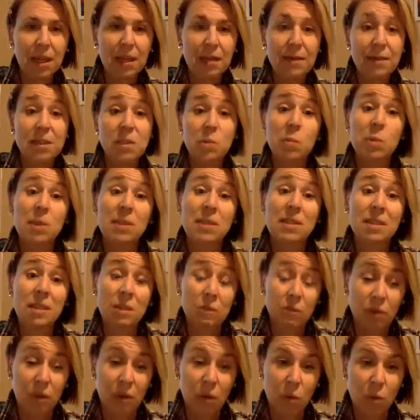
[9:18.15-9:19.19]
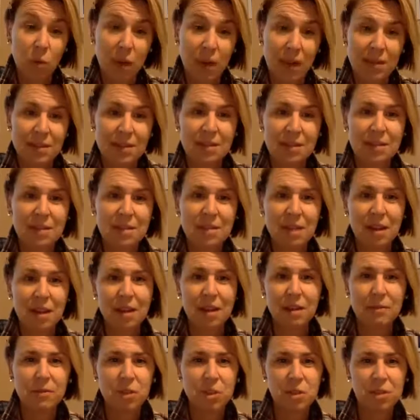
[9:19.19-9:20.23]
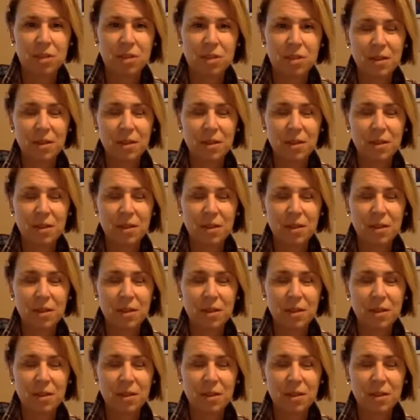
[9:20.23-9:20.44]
in specific ways instead of just